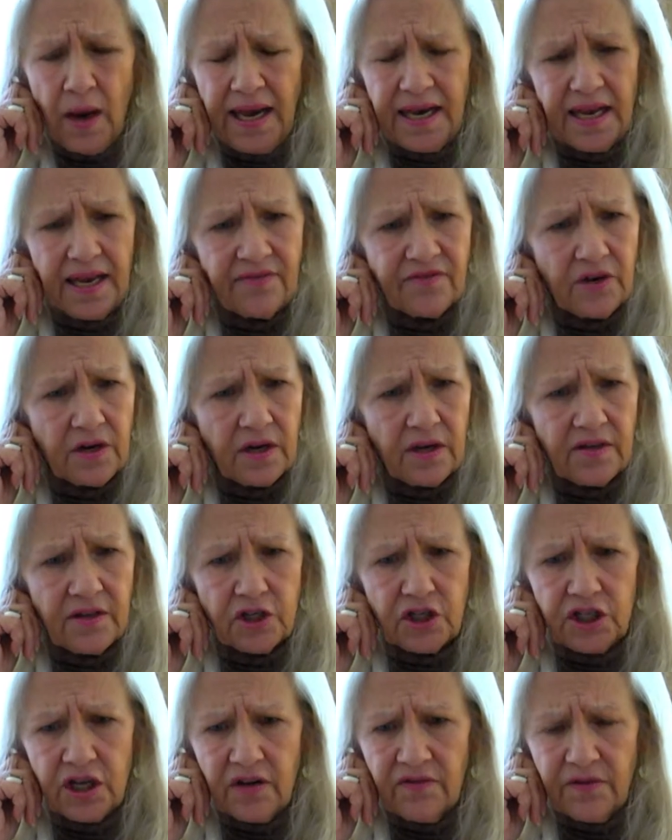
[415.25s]
I left it on the
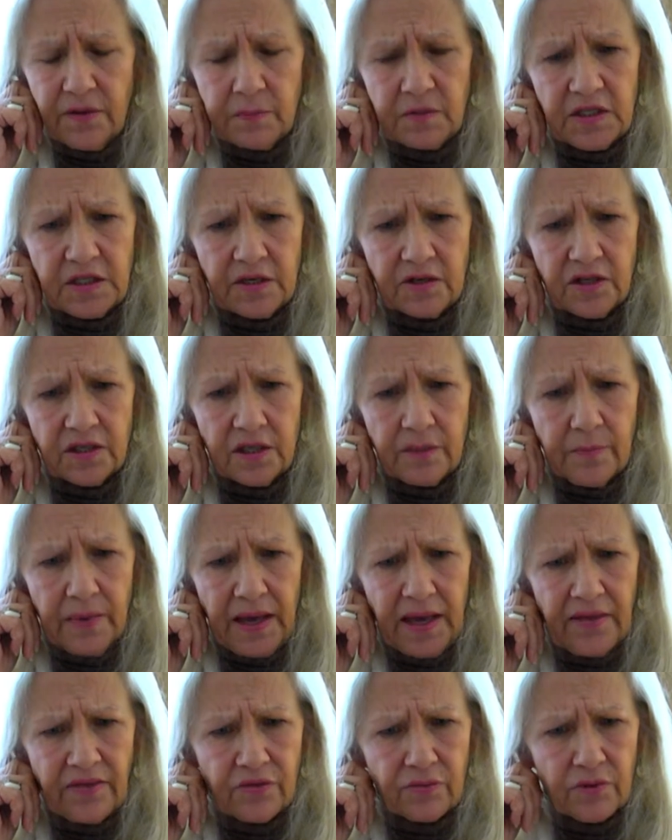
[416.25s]
shelf upstairs in the
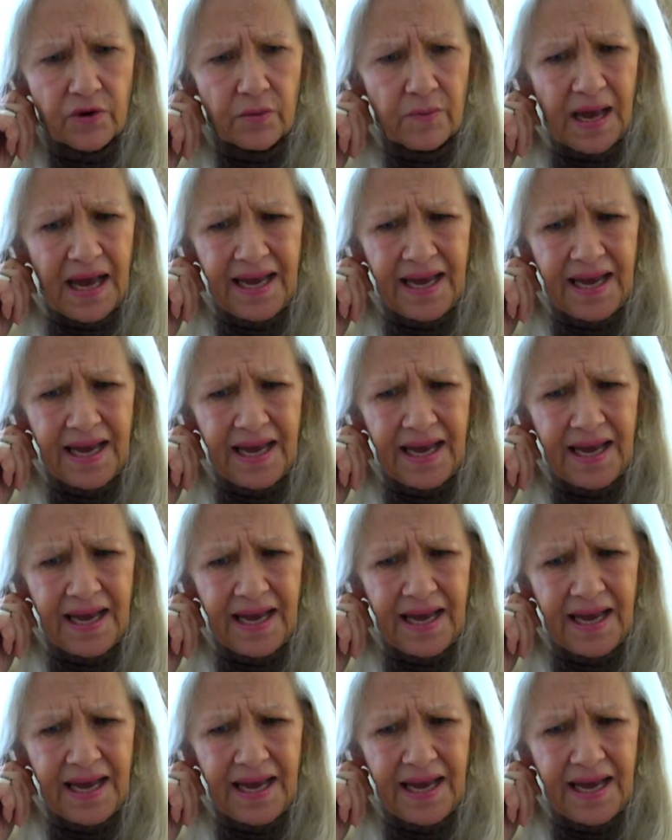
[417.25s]
bathroom.